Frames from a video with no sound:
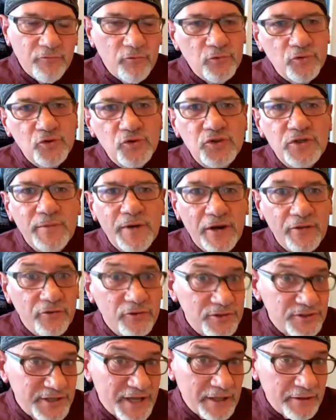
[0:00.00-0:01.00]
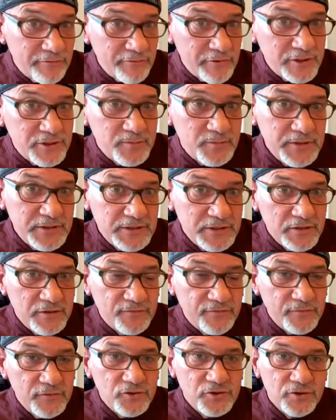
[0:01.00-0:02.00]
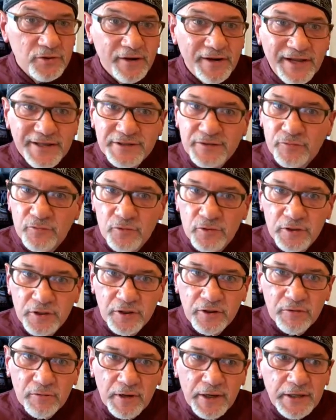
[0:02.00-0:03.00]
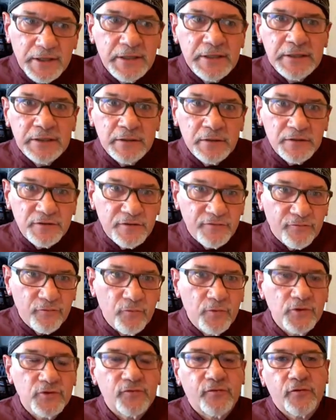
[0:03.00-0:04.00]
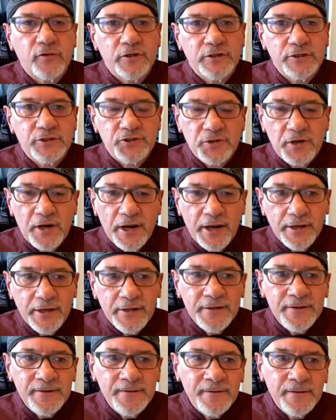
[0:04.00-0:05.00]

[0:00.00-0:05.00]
We'll do some other salad recipes in the future. I got some really great different ones for you to try.